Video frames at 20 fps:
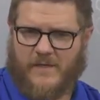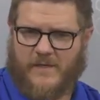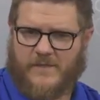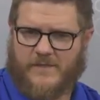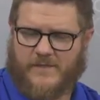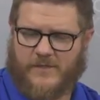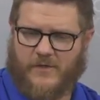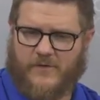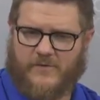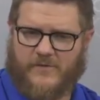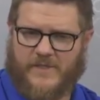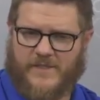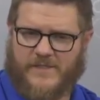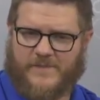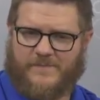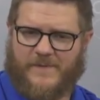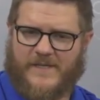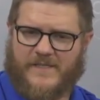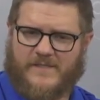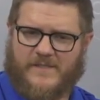So it's
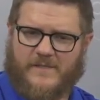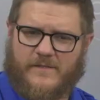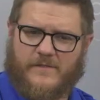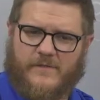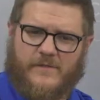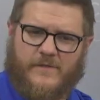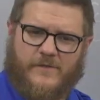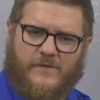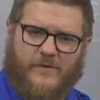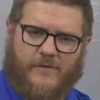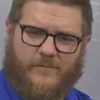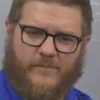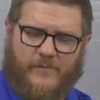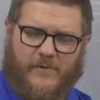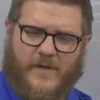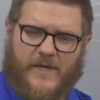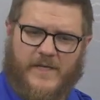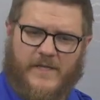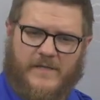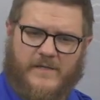basically your
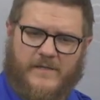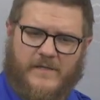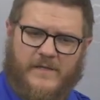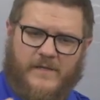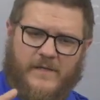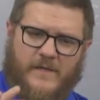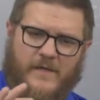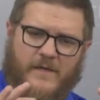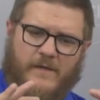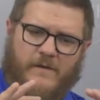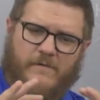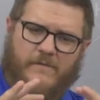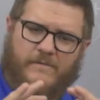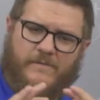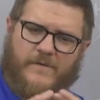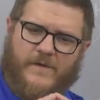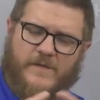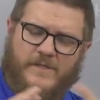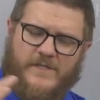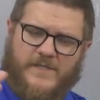brain
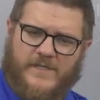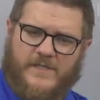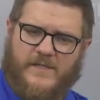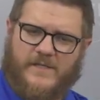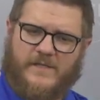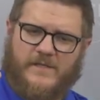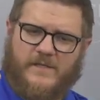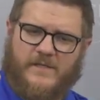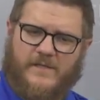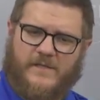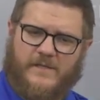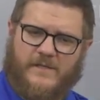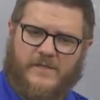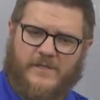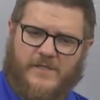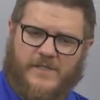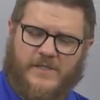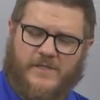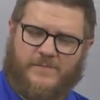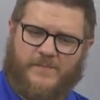fills in
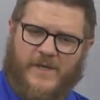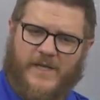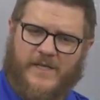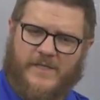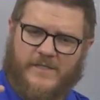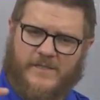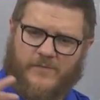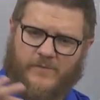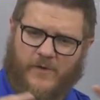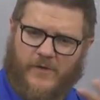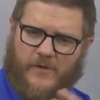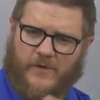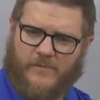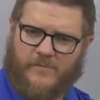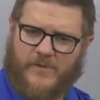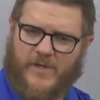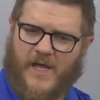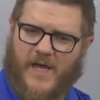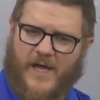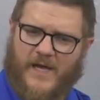the space where you're
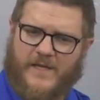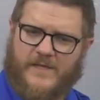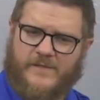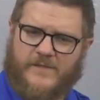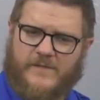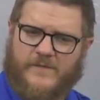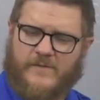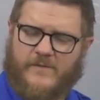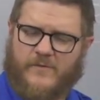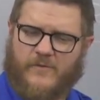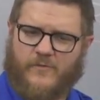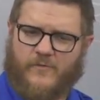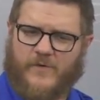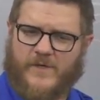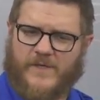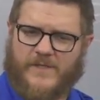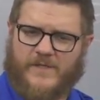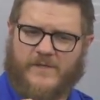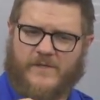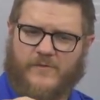blind
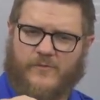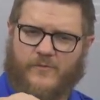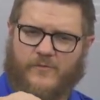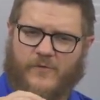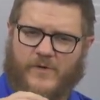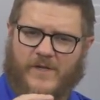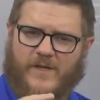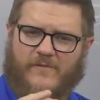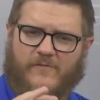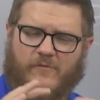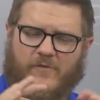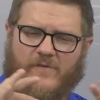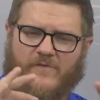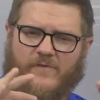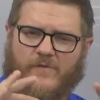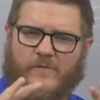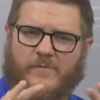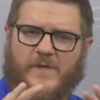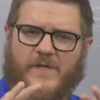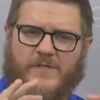with whatever
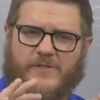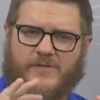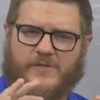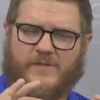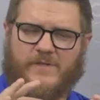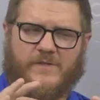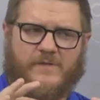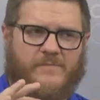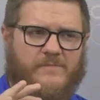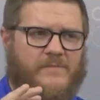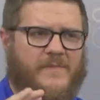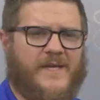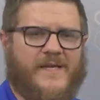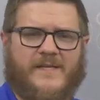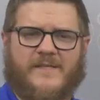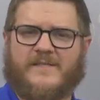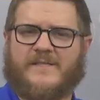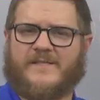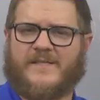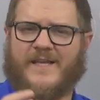information
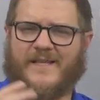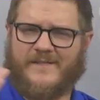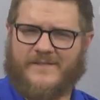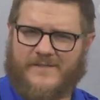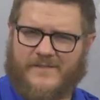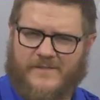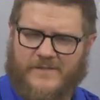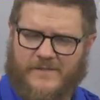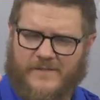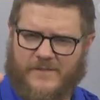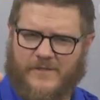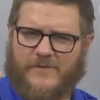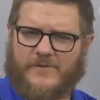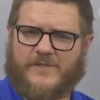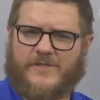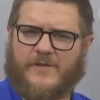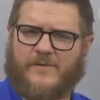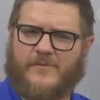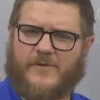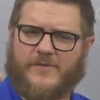makes sense. So
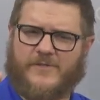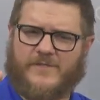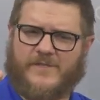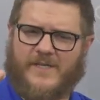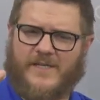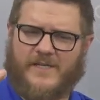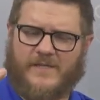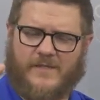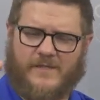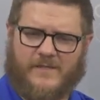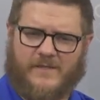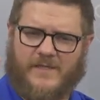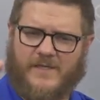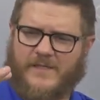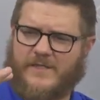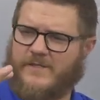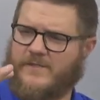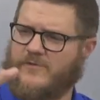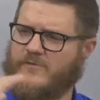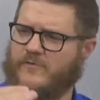it's almost like
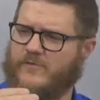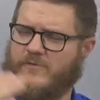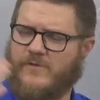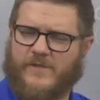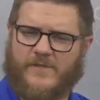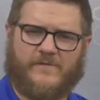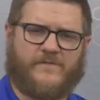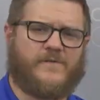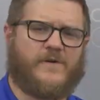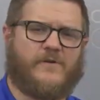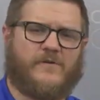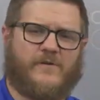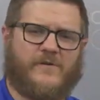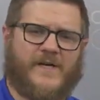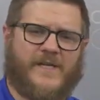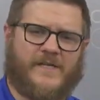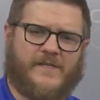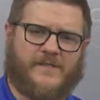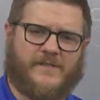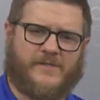a tool in the photo
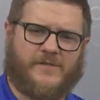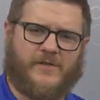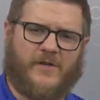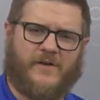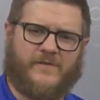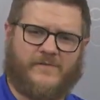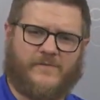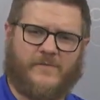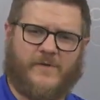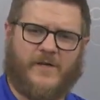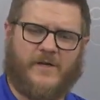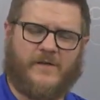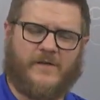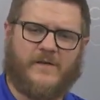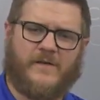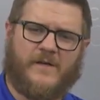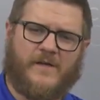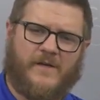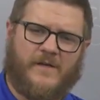editing software.